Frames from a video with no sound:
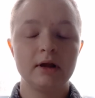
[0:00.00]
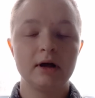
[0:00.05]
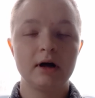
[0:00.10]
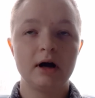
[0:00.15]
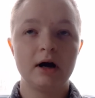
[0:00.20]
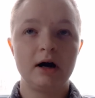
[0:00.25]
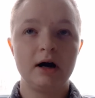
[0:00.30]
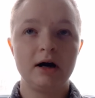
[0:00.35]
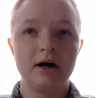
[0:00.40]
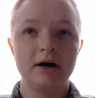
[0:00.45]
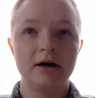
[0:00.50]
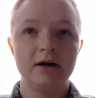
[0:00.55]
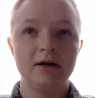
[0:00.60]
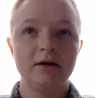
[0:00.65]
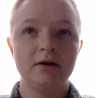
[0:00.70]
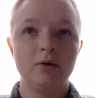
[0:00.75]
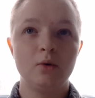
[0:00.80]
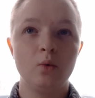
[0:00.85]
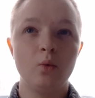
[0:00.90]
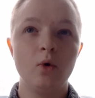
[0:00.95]

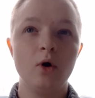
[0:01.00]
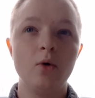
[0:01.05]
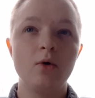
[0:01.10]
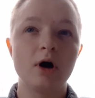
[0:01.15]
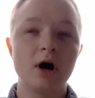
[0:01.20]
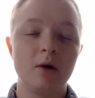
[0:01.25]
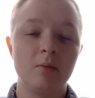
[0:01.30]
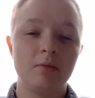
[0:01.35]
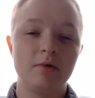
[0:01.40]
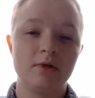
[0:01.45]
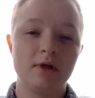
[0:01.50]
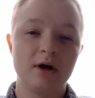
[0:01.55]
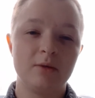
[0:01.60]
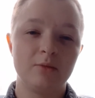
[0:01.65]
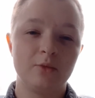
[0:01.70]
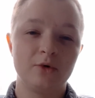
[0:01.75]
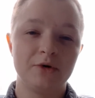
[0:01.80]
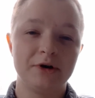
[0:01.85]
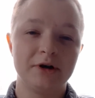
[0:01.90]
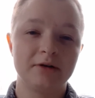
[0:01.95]
I woke up that
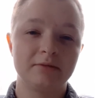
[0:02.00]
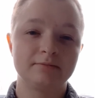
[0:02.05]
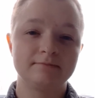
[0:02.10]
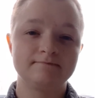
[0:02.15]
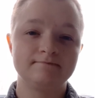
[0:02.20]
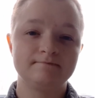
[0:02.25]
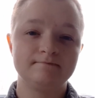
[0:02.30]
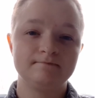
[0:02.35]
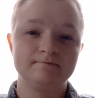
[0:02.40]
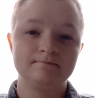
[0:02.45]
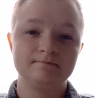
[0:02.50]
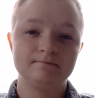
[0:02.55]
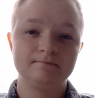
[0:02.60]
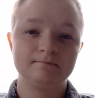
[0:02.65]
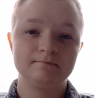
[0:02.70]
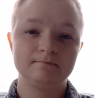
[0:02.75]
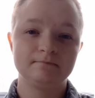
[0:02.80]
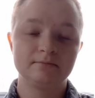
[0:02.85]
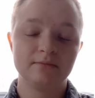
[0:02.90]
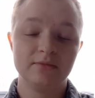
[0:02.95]
morning,
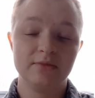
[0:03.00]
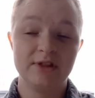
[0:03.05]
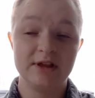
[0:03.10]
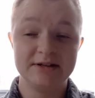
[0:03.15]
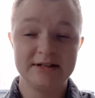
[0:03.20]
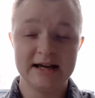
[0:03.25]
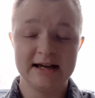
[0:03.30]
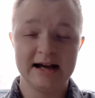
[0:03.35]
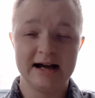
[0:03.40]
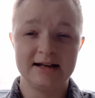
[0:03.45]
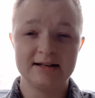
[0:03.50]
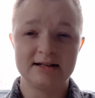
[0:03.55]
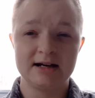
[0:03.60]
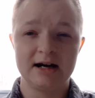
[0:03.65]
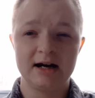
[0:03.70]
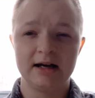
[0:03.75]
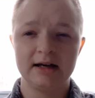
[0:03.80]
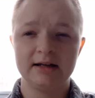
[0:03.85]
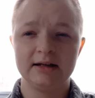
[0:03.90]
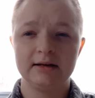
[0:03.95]
the day I
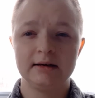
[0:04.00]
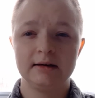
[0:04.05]
died,